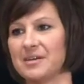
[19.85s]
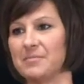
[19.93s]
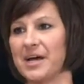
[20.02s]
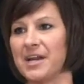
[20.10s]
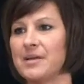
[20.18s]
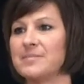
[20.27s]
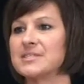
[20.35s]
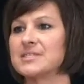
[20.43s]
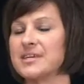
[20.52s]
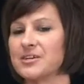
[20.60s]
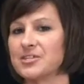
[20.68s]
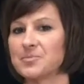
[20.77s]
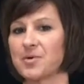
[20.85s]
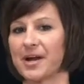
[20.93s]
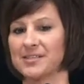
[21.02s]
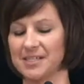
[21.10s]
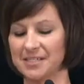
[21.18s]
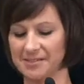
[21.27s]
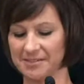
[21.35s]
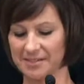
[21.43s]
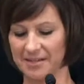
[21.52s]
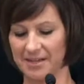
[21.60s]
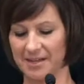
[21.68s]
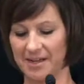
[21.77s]
My name is Gail Spradlin.
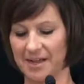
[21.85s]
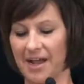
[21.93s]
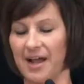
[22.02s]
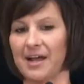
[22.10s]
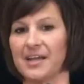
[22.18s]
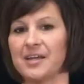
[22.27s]
I